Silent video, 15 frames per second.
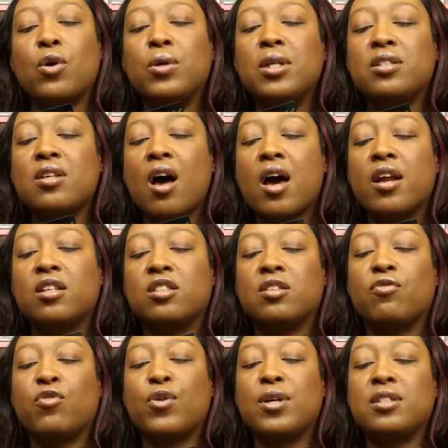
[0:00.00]
Tony Todd is
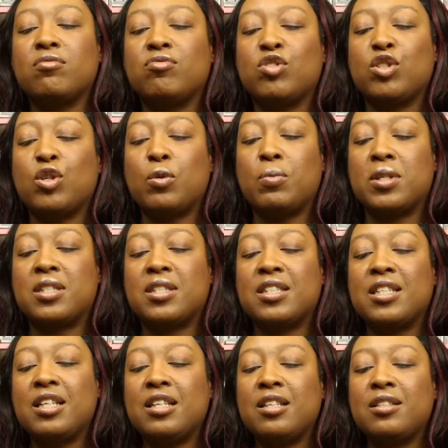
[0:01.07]
the voice of Zoom in
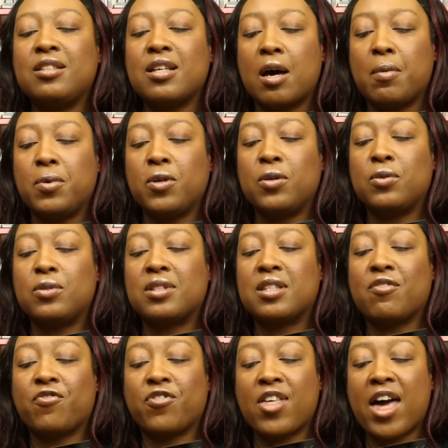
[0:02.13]
CW's
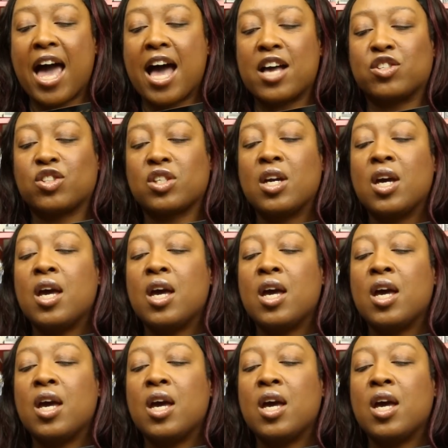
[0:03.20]
The Flash,